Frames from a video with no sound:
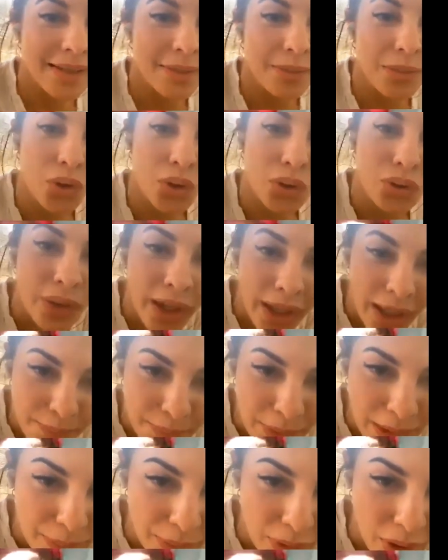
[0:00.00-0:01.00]
some great
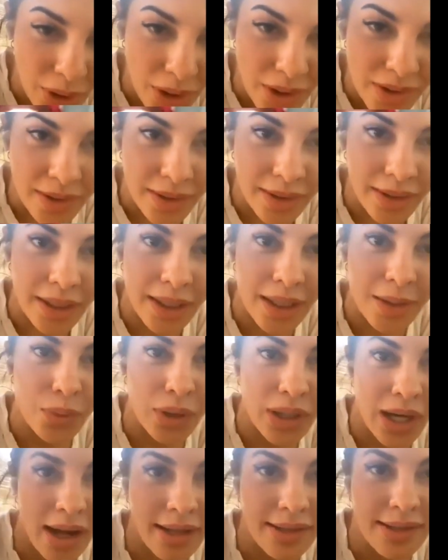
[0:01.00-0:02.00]
people on our team.
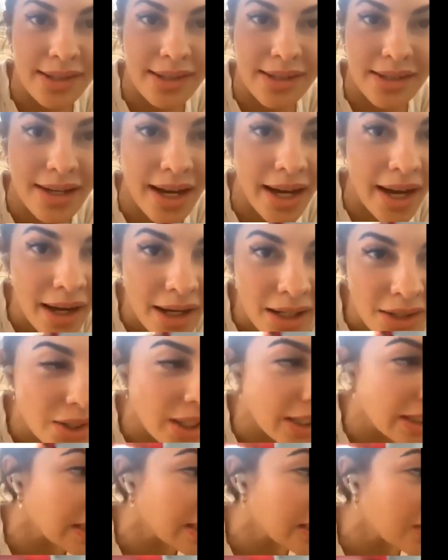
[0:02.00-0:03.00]
We had Sneha
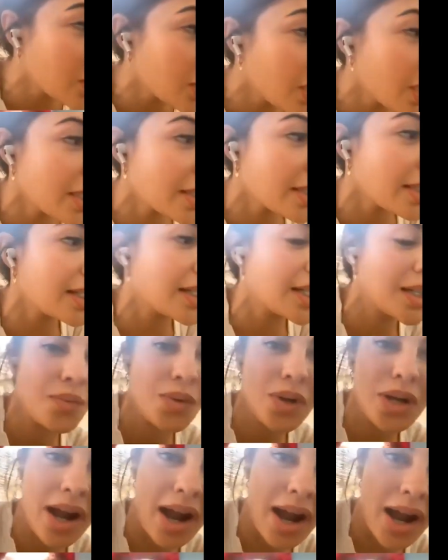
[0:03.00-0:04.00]
Shetty on our team.
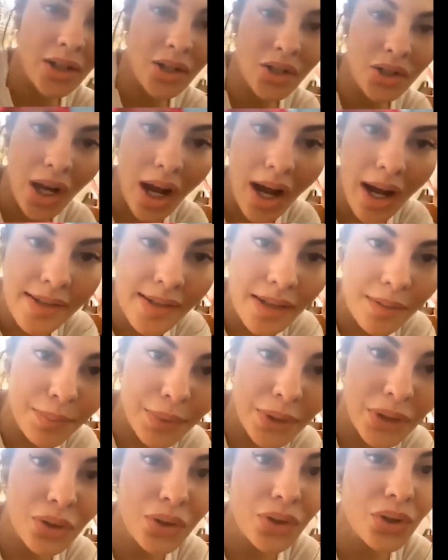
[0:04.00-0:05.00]
We had Shaz and
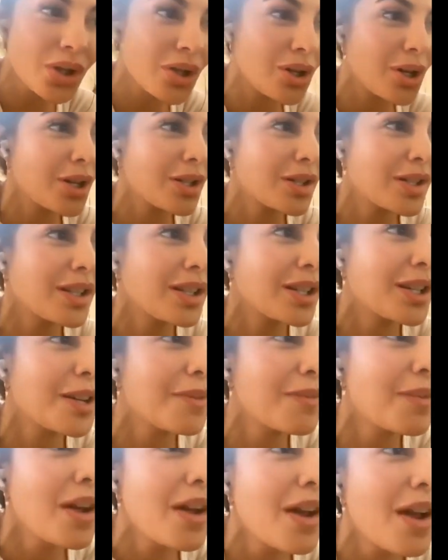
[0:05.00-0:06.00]
Piyush on our
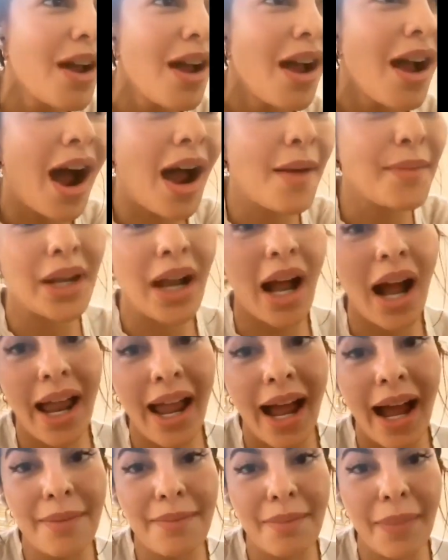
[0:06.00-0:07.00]
team. I mean, I
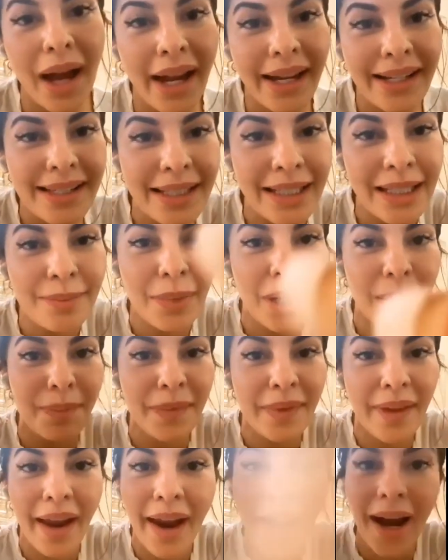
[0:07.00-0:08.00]
had my team up
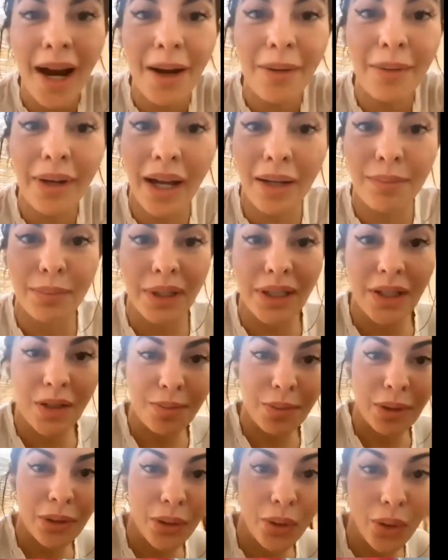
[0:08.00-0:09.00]
there. We had Manish
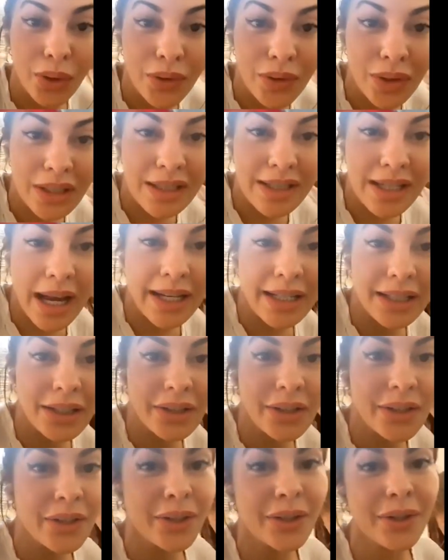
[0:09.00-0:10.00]
Malhotra designing
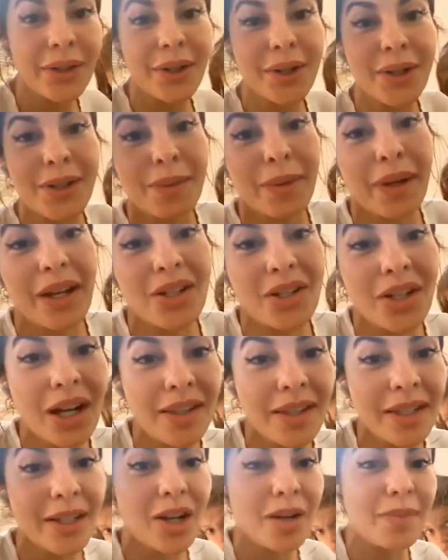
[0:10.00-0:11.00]
clothes. We had
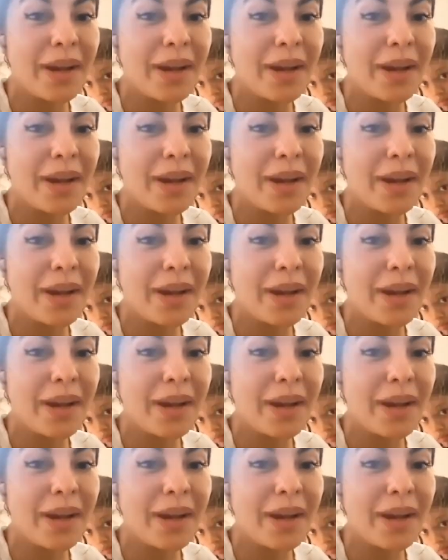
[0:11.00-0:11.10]
Chandri on